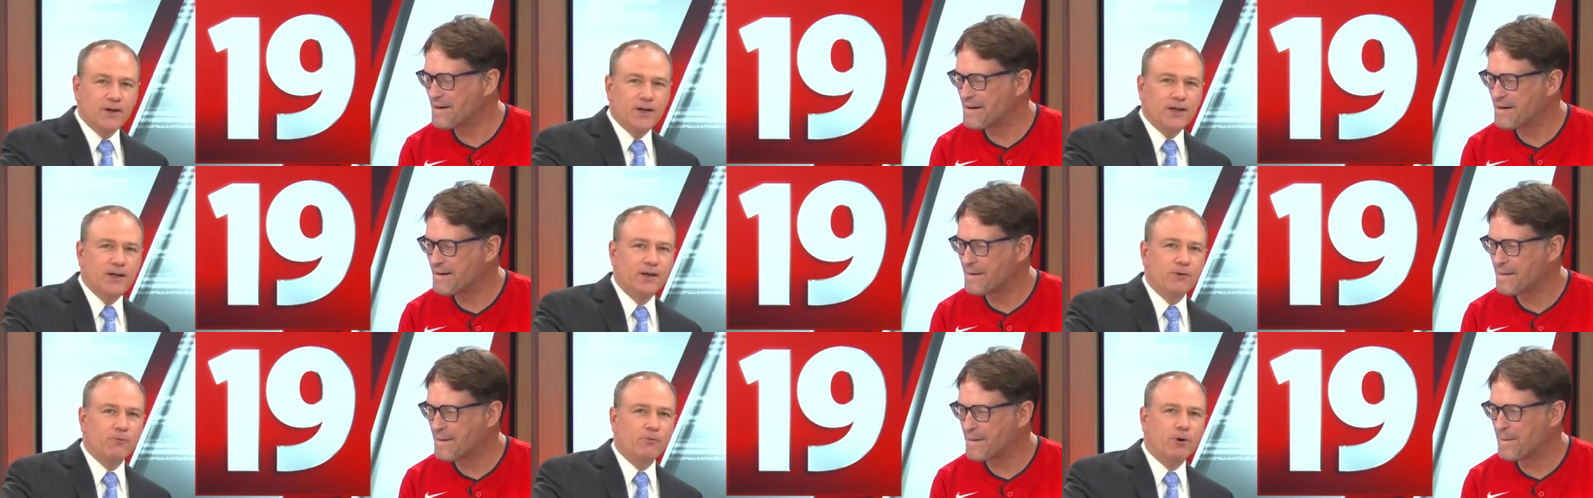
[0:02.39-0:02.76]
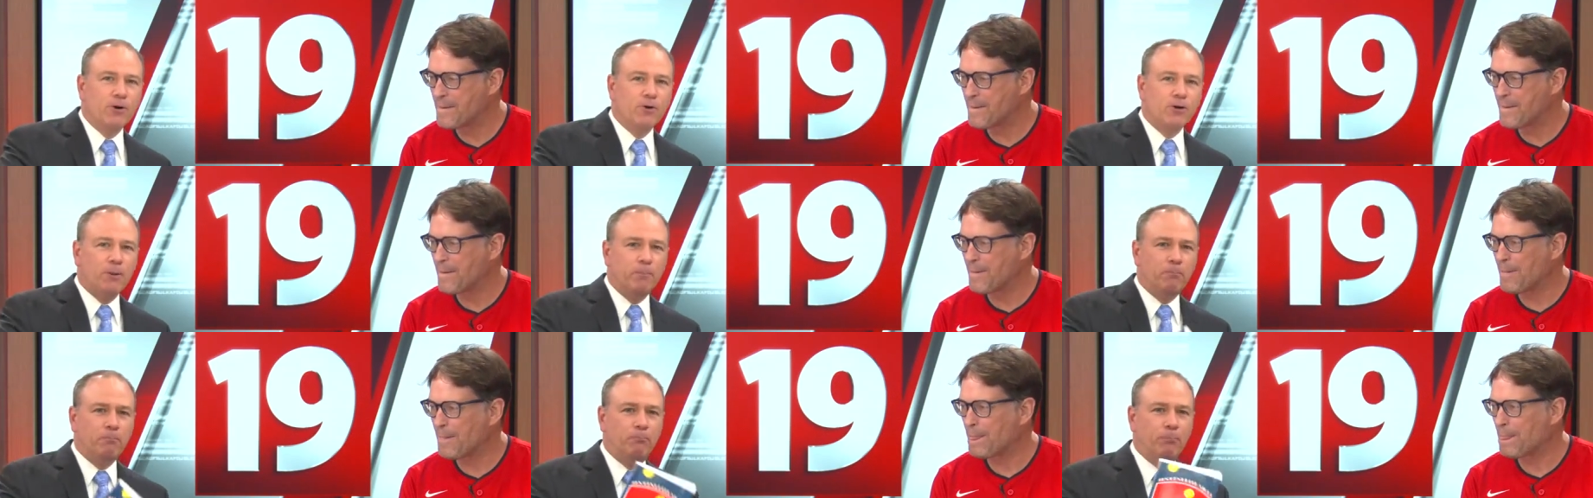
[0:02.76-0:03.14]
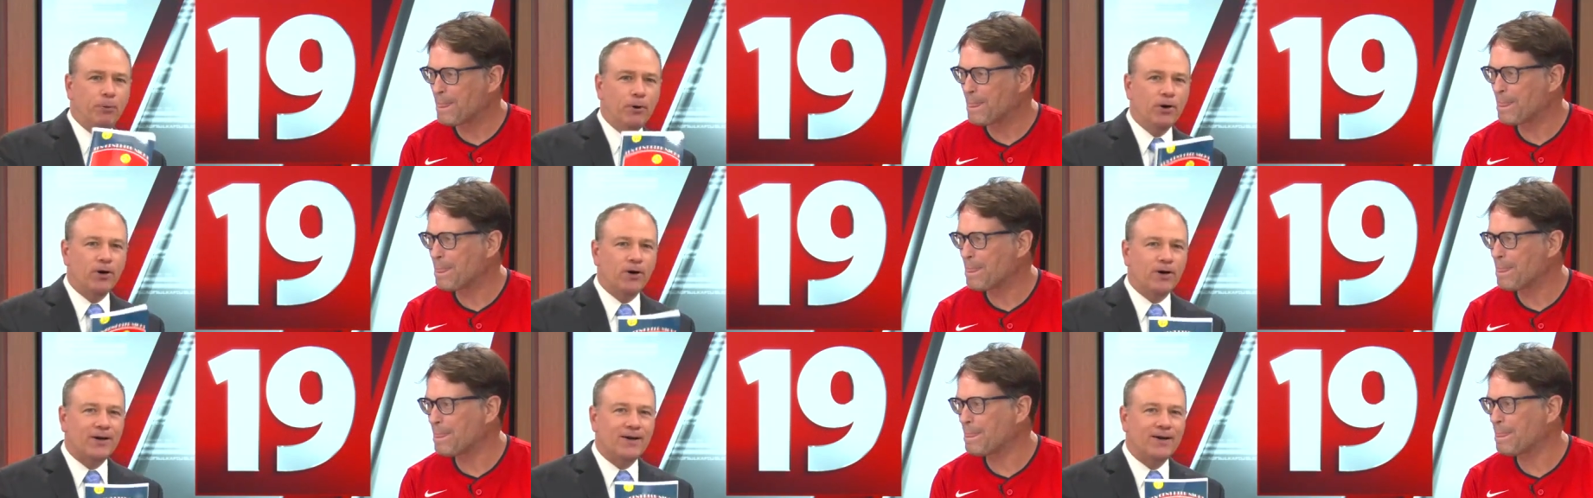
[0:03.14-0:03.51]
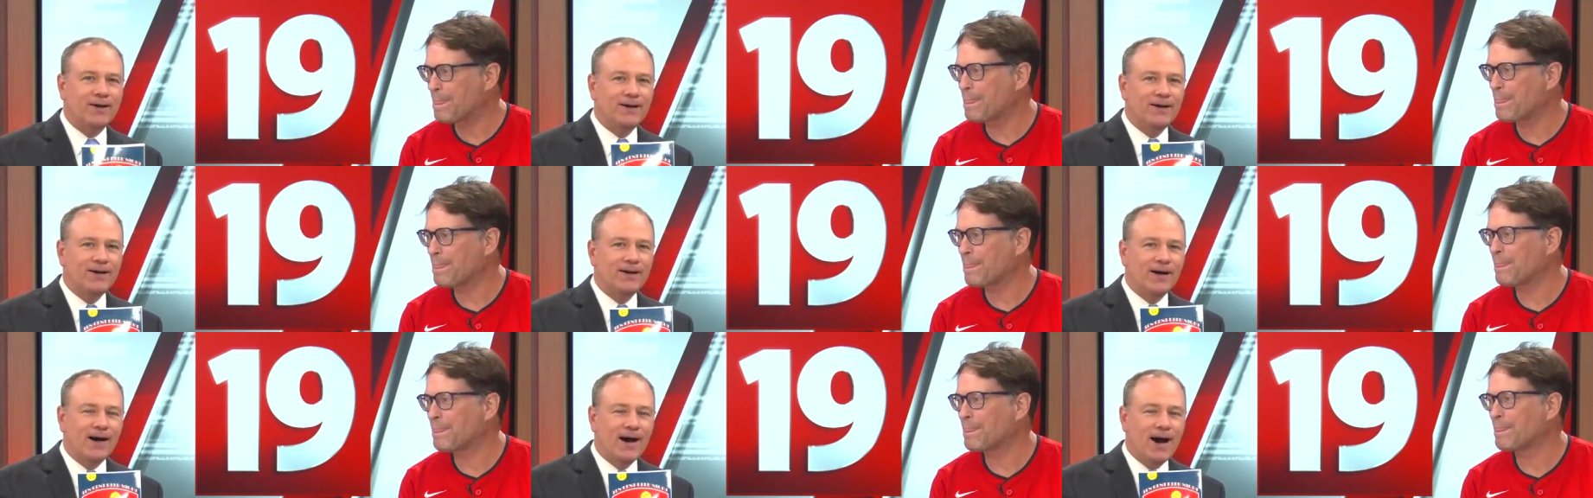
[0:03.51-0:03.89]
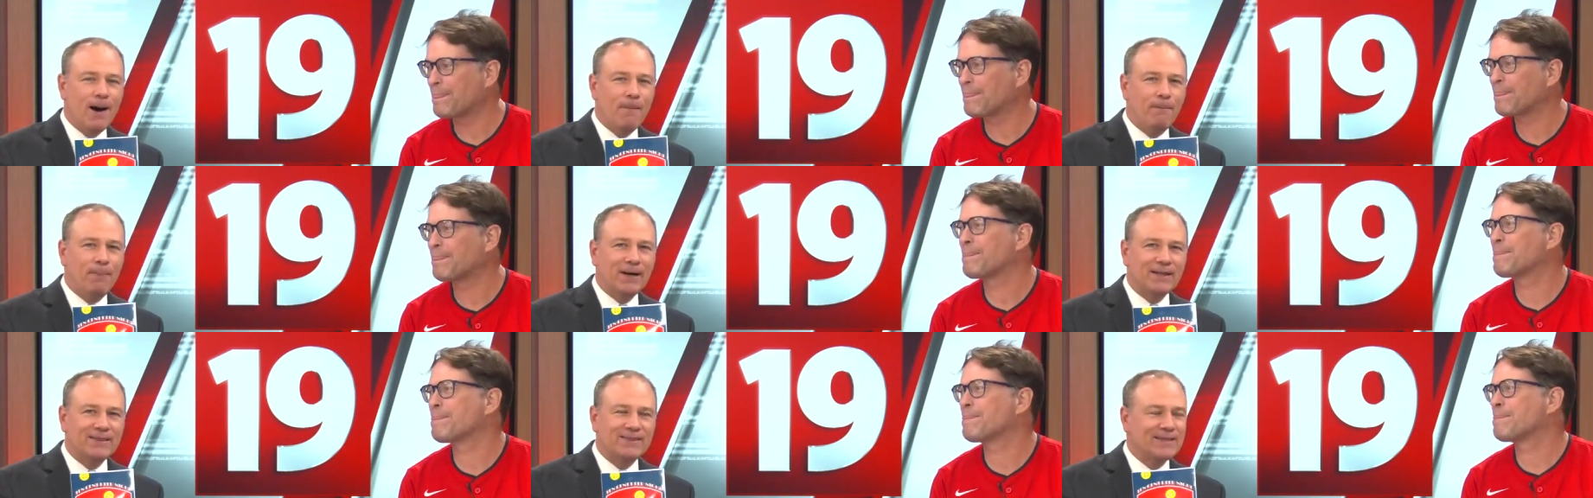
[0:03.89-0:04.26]
Speaker 1: He wrote a book
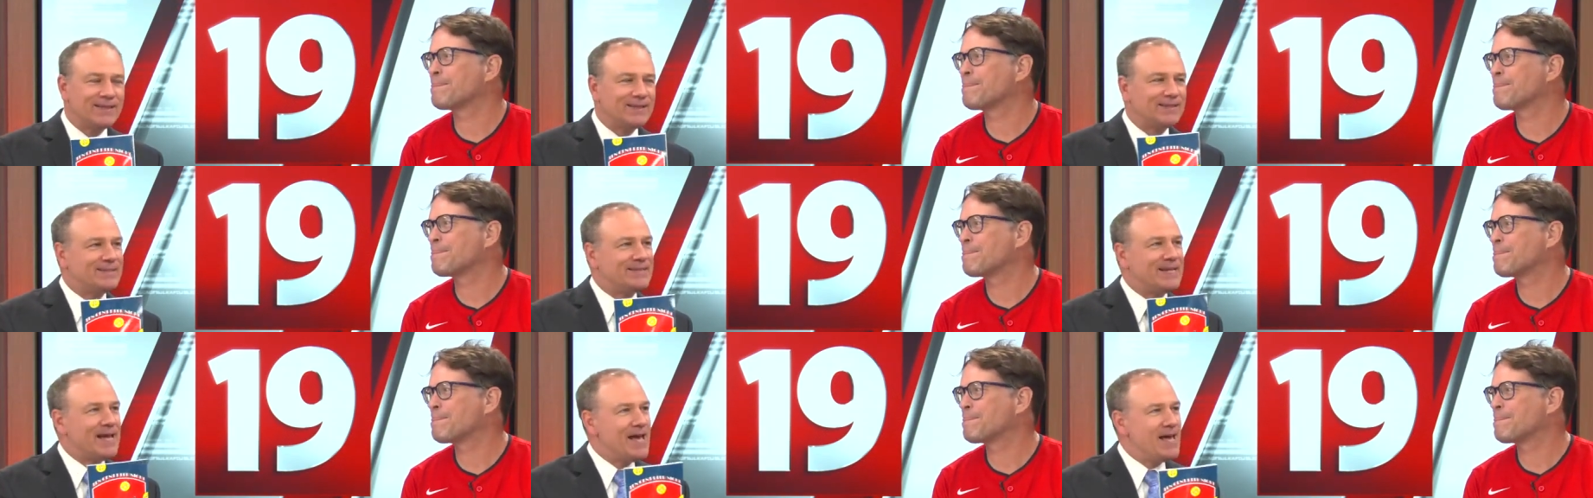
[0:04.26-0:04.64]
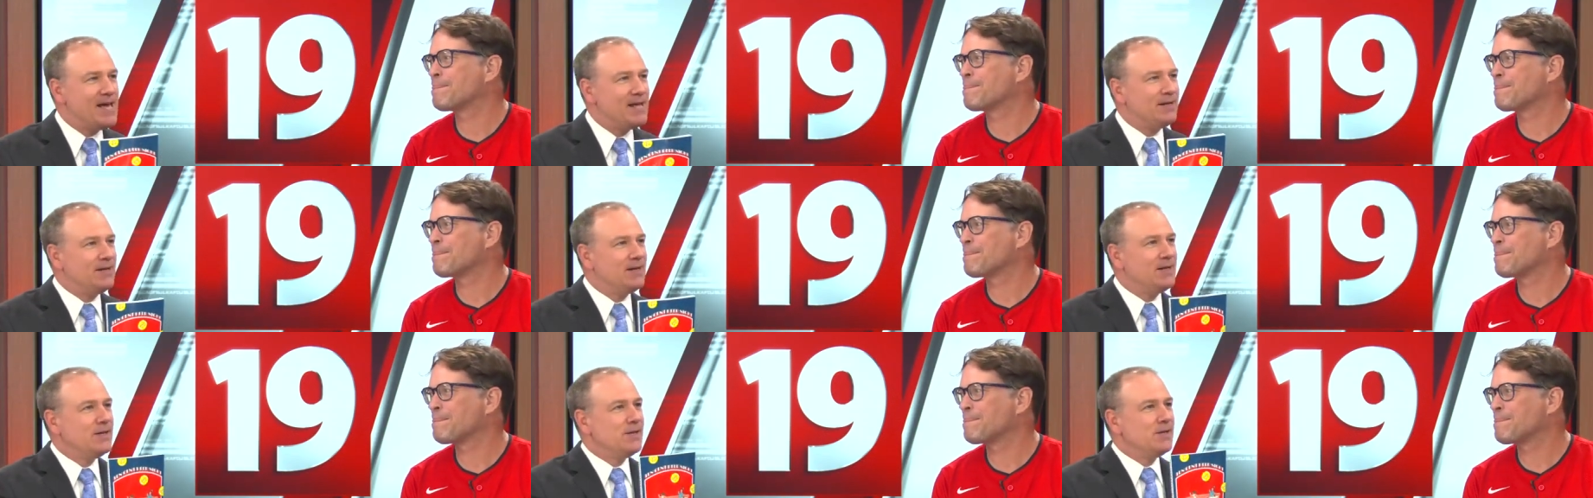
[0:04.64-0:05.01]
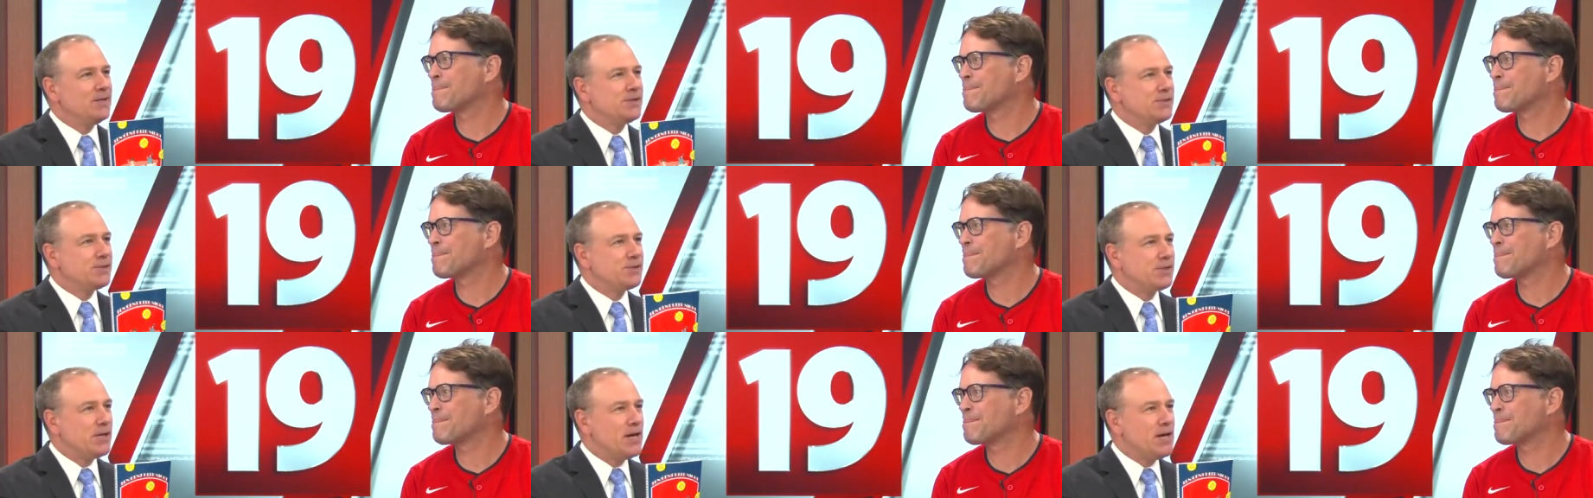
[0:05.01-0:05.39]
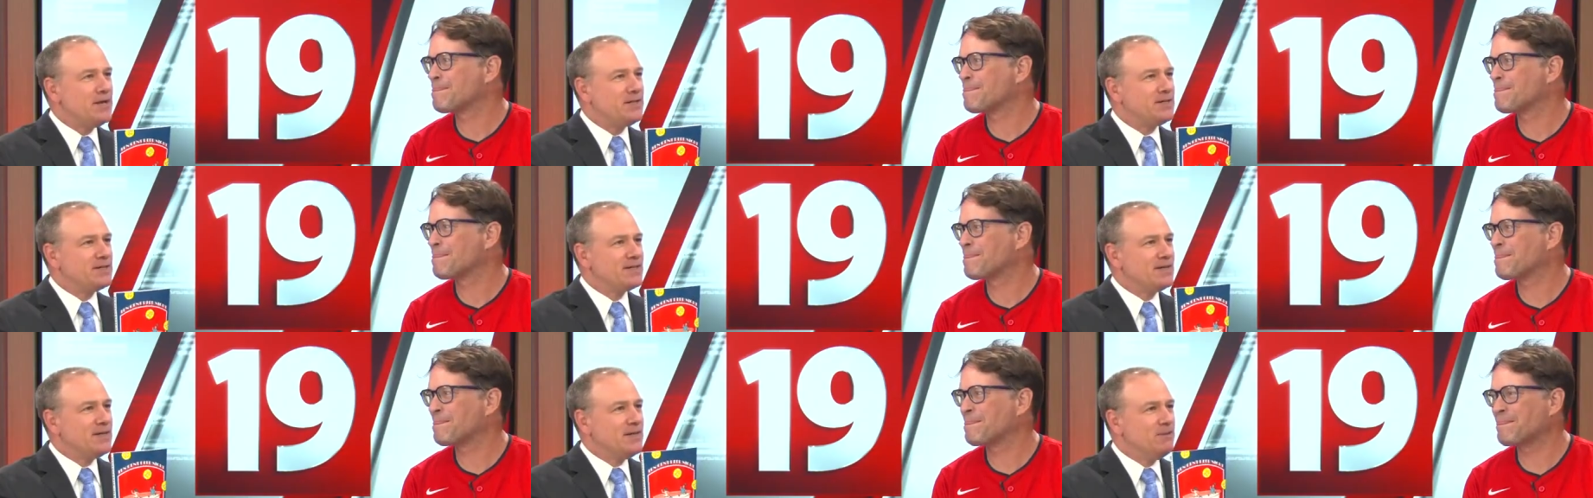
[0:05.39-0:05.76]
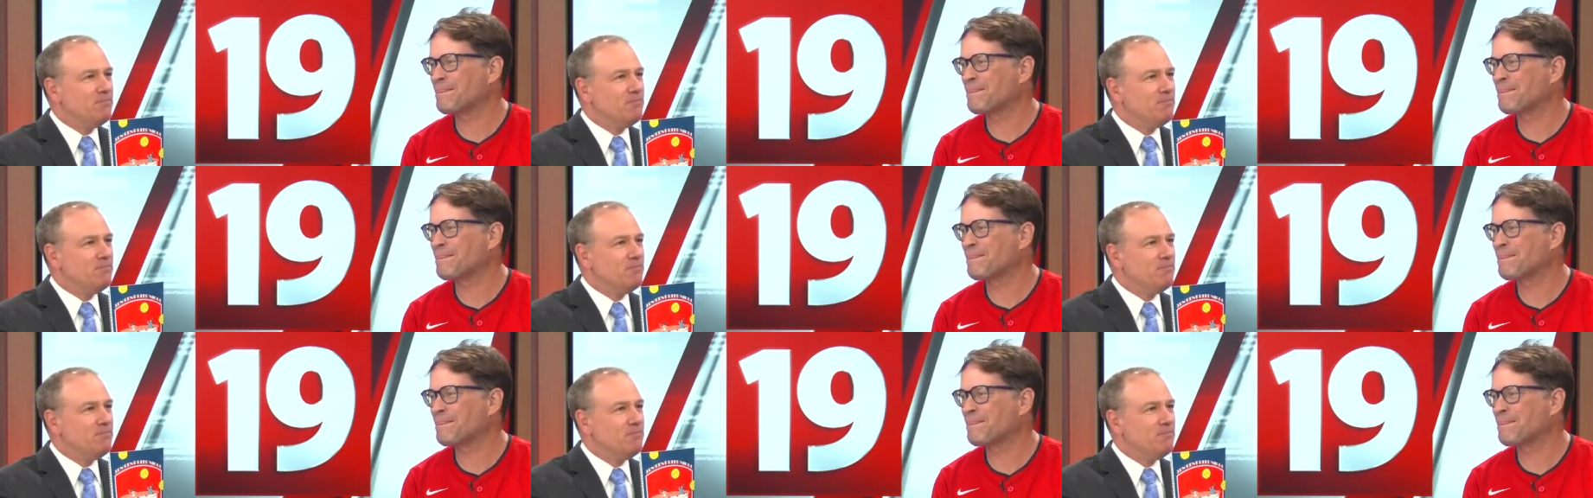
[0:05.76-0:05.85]
about the 10 cent